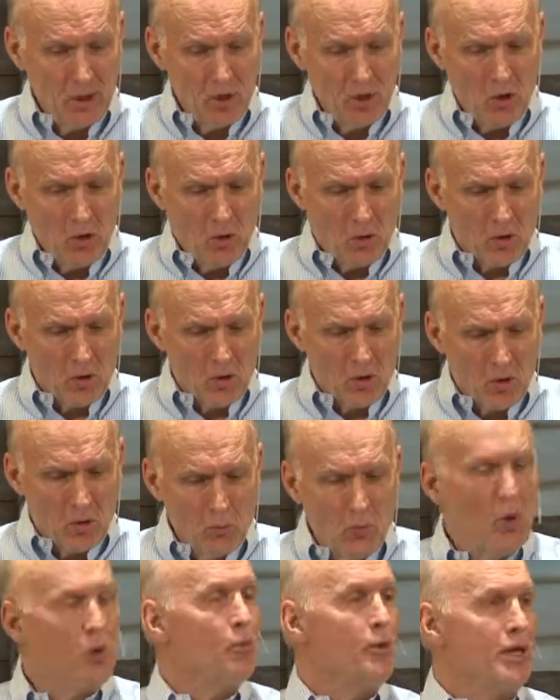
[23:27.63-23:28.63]
or
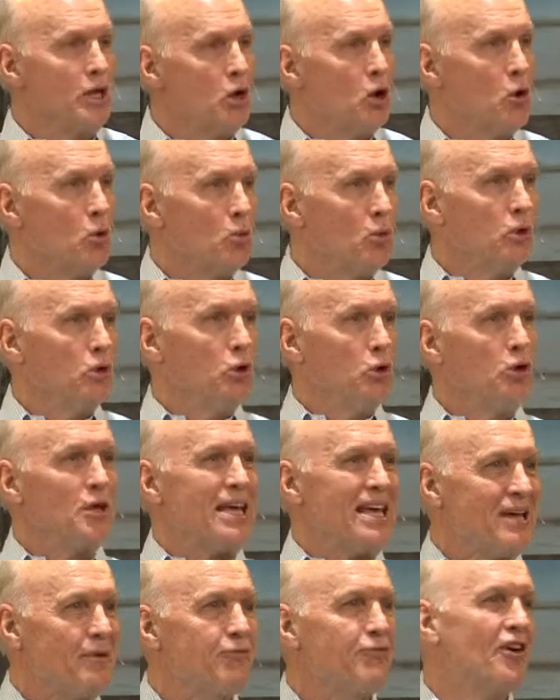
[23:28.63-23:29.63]
will we go
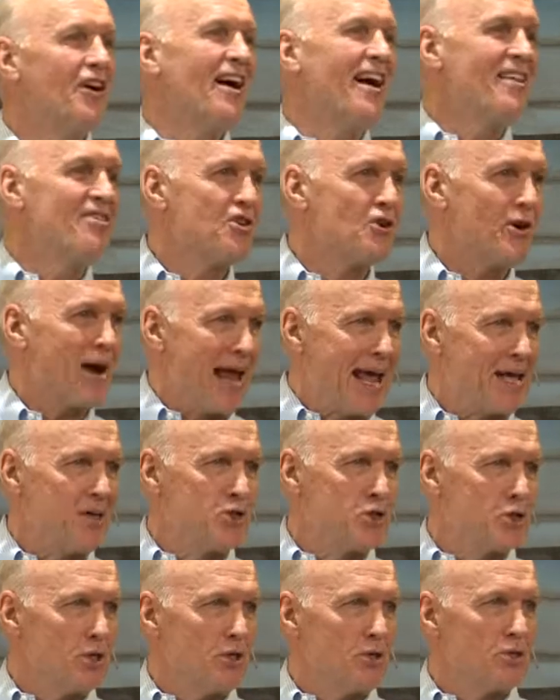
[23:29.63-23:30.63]
looking for other
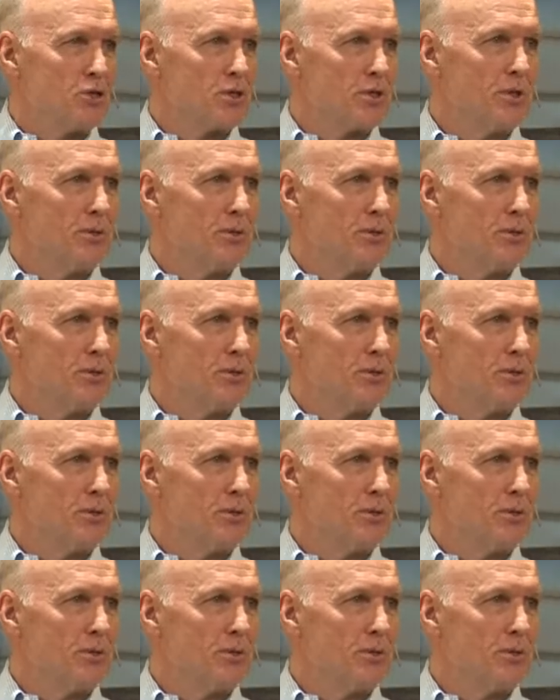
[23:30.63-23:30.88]
answers?